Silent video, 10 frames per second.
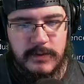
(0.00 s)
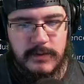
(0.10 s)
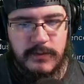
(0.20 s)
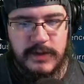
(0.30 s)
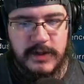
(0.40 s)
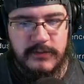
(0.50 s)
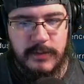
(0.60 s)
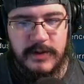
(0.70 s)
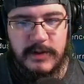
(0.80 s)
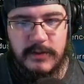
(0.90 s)
We got for
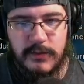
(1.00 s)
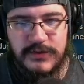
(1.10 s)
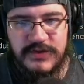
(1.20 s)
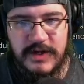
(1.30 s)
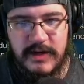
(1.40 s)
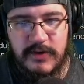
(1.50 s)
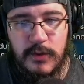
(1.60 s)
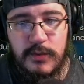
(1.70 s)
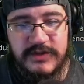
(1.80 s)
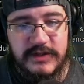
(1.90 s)
me Rosetta Heavy. Oh,
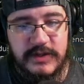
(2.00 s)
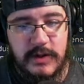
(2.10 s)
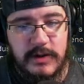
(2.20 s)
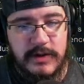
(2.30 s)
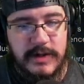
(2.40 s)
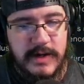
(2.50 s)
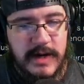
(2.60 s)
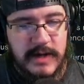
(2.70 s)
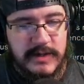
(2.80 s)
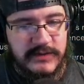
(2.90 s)
he's got the card.
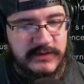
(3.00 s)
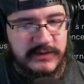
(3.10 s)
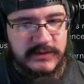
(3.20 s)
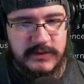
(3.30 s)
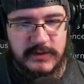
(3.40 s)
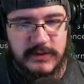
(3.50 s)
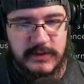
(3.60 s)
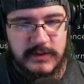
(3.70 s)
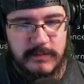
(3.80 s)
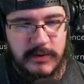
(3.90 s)
Nice.
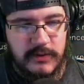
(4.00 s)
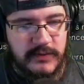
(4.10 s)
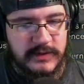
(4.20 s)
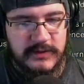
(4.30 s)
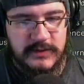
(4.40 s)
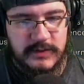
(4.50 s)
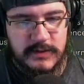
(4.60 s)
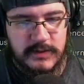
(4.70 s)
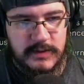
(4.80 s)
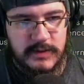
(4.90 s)
Perfect.
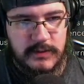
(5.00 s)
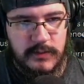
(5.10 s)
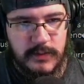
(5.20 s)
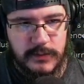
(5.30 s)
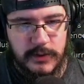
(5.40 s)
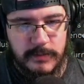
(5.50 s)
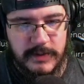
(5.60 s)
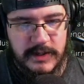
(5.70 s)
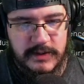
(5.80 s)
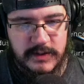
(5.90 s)
We will go
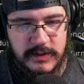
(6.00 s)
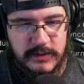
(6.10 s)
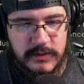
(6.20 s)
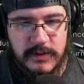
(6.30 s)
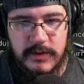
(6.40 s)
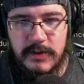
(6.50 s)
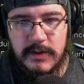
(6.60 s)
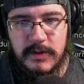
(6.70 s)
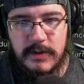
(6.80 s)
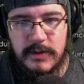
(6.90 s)
back and
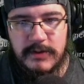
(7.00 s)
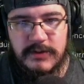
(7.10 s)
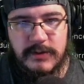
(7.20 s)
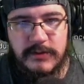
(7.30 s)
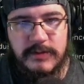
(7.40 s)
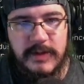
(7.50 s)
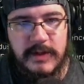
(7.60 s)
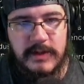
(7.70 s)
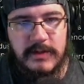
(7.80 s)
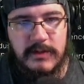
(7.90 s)
see what's
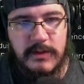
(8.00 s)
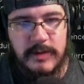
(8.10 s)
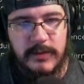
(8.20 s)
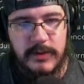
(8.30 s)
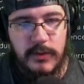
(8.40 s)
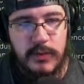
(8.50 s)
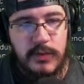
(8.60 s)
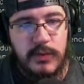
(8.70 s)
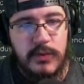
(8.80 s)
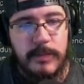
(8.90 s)
behind door number one.
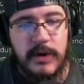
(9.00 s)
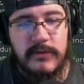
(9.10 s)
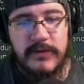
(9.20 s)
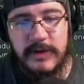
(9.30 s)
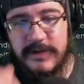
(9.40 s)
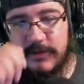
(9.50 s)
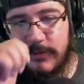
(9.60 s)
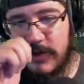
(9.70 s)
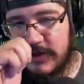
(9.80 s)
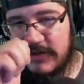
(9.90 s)
Ooh, perfect. Mixed
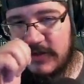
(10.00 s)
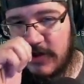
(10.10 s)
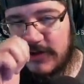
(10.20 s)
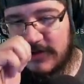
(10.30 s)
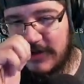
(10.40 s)
brick. That's honestly